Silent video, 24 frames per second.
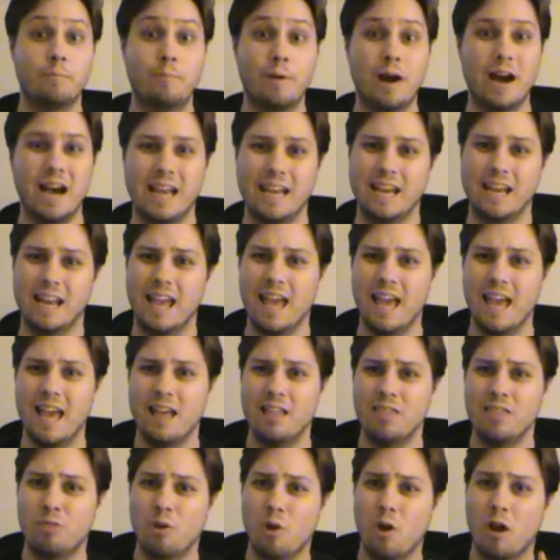but
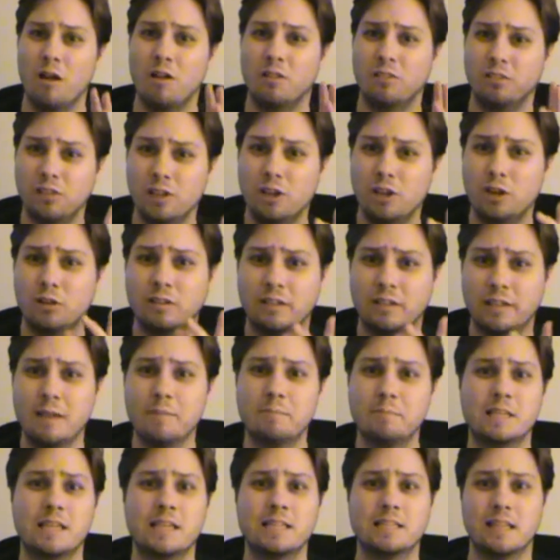there are little
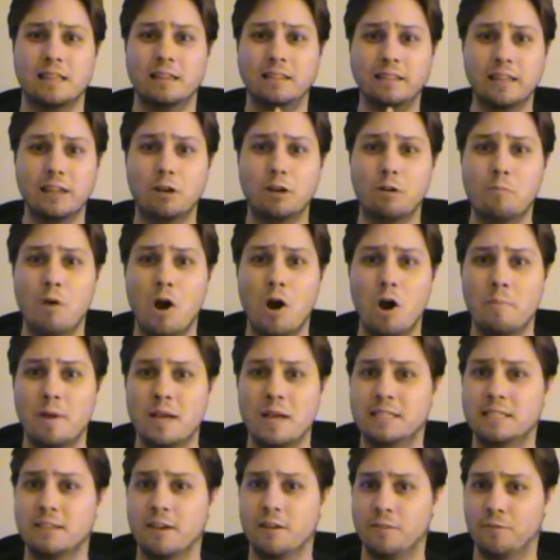glimpses and little
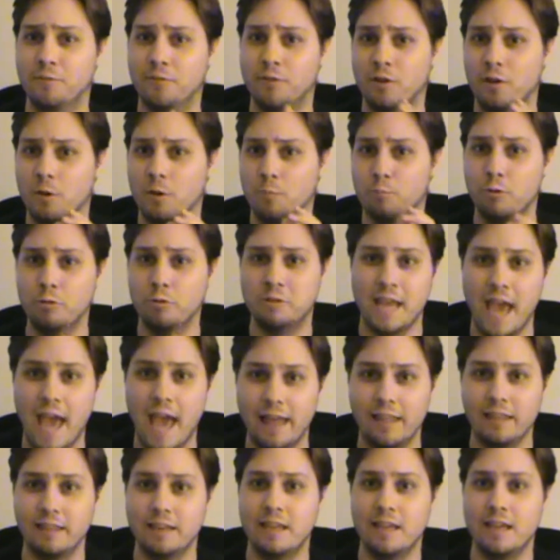moments of
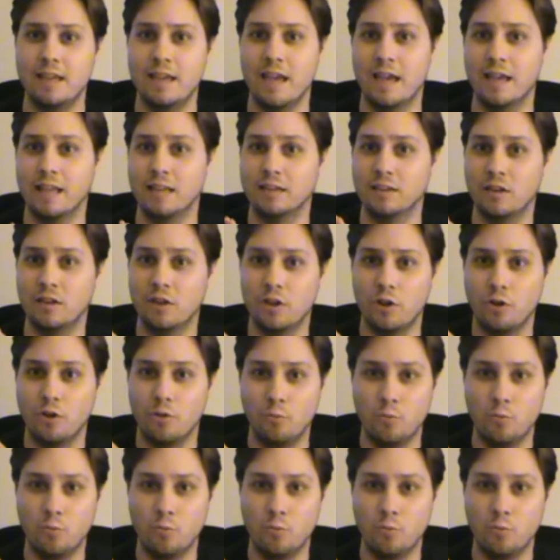brutality and